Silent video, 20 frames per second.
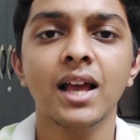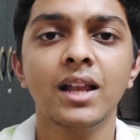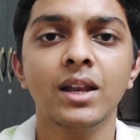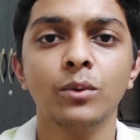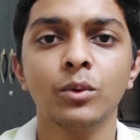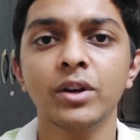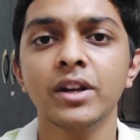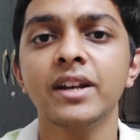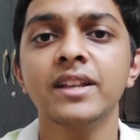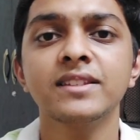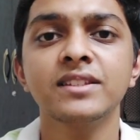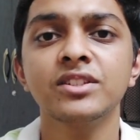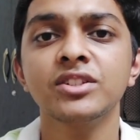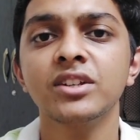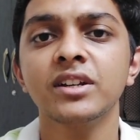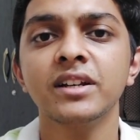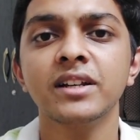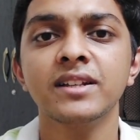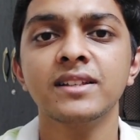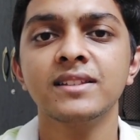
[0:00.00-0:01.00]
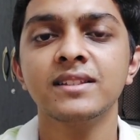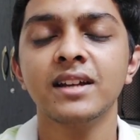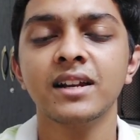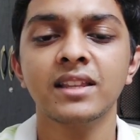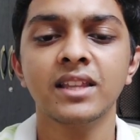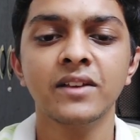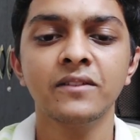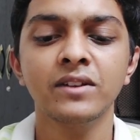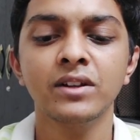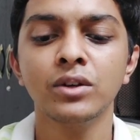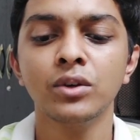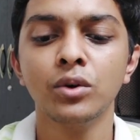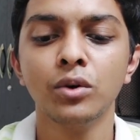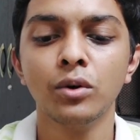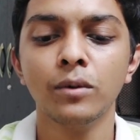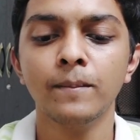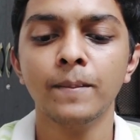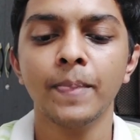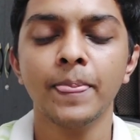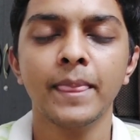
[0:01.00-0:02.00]
What it essentially does, that they will
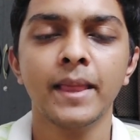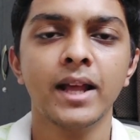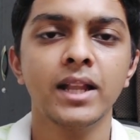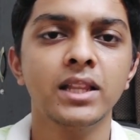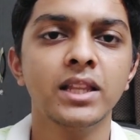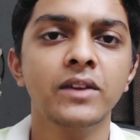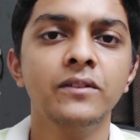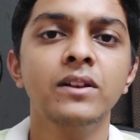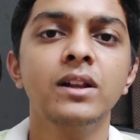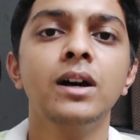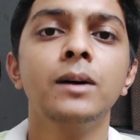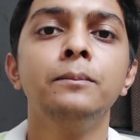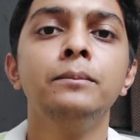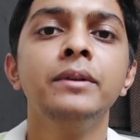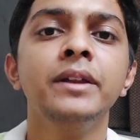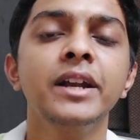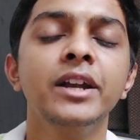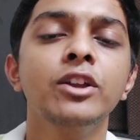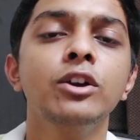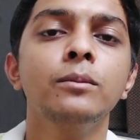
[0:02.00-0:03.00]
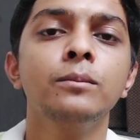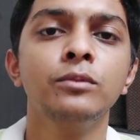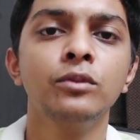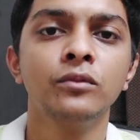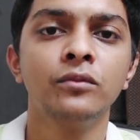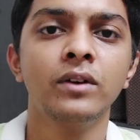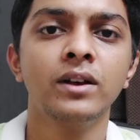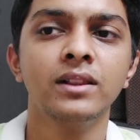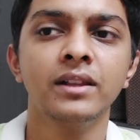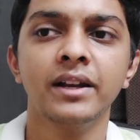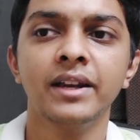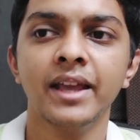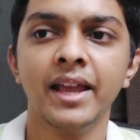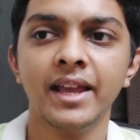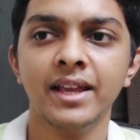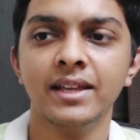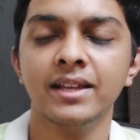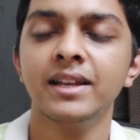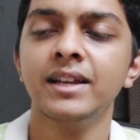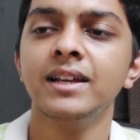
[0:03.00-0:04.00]
go and they will update your profile that,
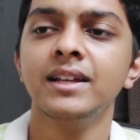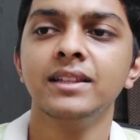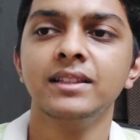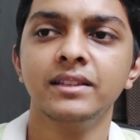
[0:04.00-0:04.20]
hey,